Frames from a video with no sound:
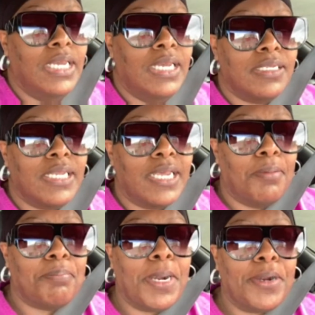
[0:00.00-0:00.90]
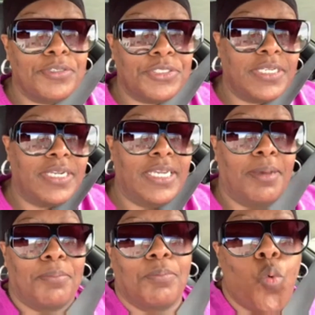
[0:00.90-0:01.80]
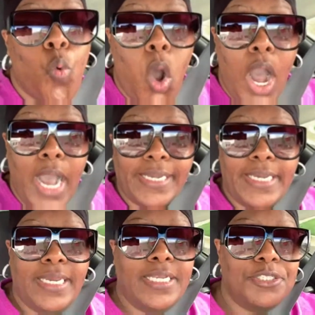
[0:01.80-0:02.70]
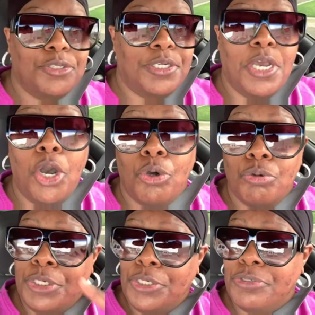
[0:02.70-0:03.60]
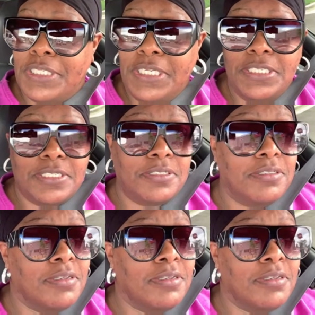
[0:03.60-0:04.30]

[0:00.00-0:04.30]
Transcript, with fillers: that I'm purging and I'm walking into a whole new season.